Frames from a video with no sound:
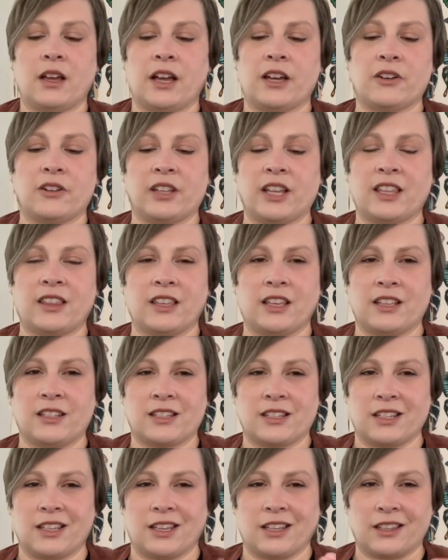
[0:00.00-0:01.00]
I don't like things
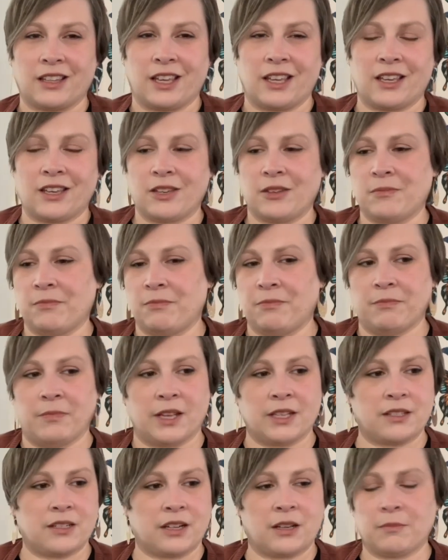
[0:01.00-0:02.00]
to get like
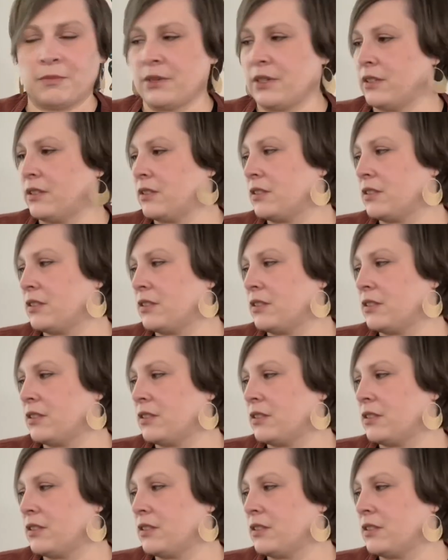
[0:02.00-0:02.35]
messed up.